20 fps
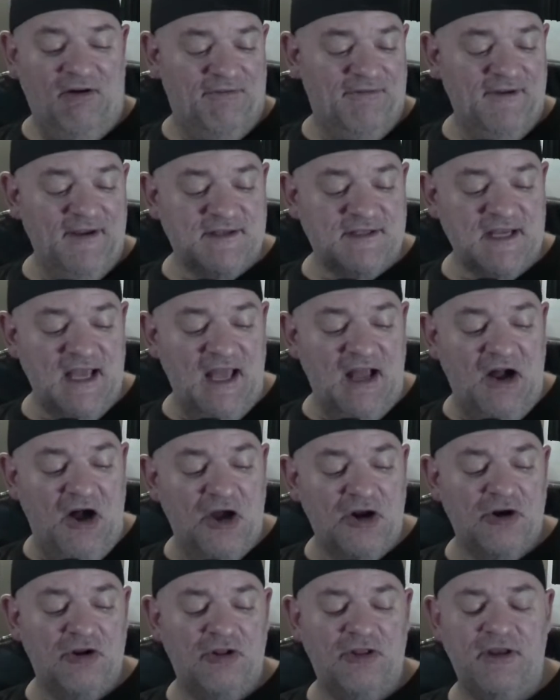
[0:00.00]
It's
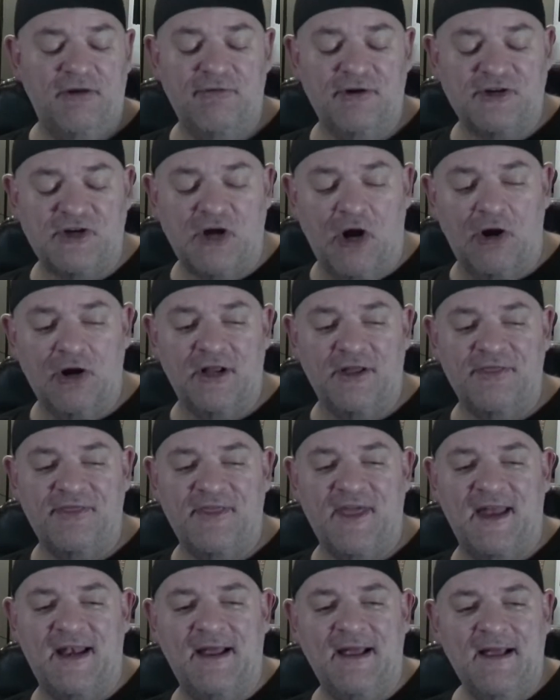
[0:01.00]
utterly retarded
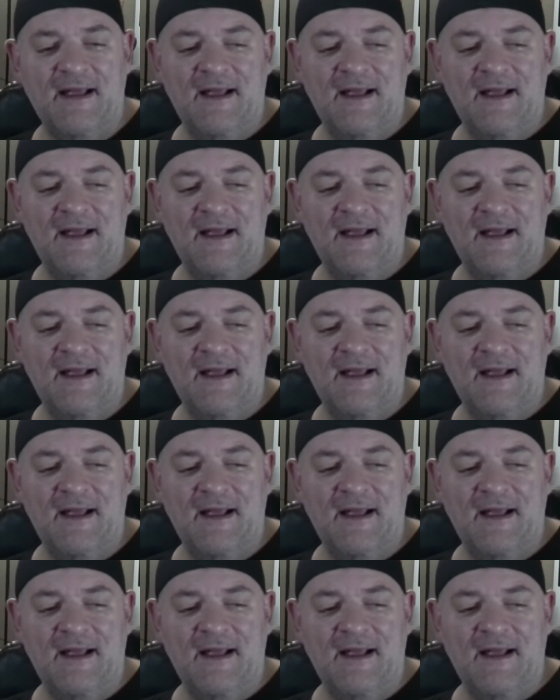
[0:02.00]
that